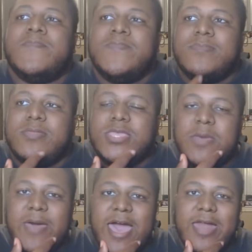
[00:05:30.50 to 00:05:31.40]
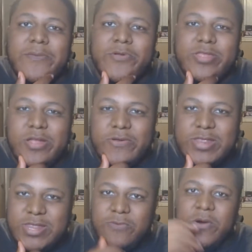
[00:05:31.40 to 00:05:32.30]
Tim Adam or so
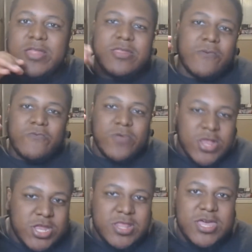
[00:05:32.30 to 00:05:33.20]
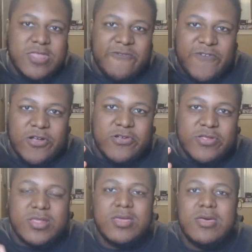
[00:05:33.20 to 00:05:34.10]
wasn't originally the
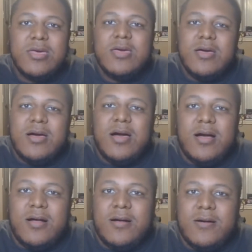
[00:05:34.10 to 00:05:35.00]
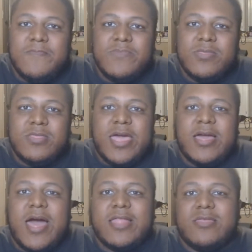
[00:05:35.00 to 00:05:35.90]
first that
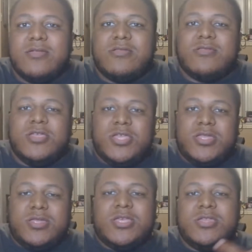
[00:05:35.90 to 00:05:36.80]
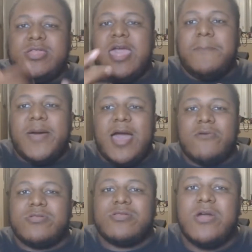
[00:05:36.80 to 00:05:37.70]
got the Shazam
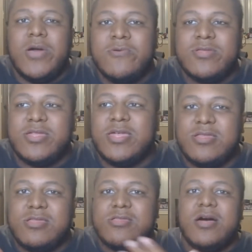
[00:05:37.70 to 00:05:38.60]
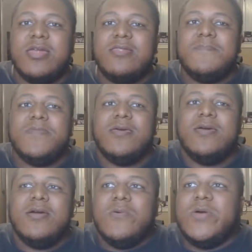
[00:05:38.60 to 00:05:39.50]
powers or so. It was his son,
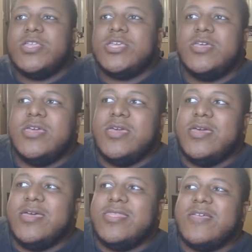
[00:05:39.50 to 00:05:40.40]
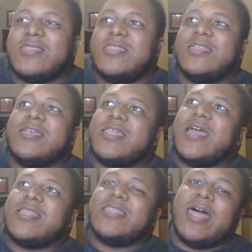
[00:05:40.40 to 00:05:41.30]
which the thing I
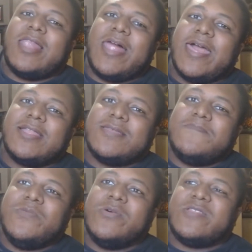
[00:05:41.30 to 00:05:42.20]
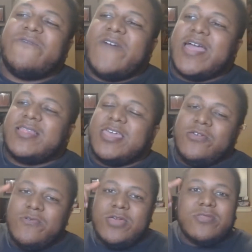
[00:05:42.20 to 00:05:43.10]
thought that I liked was the fact that
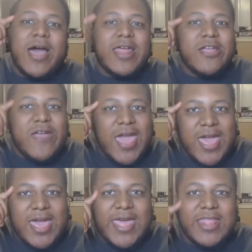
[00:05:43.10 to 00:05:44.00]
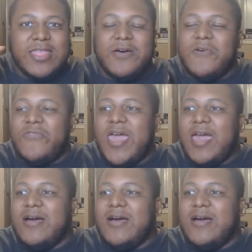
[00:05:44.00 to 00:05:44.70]
you thought in your head though that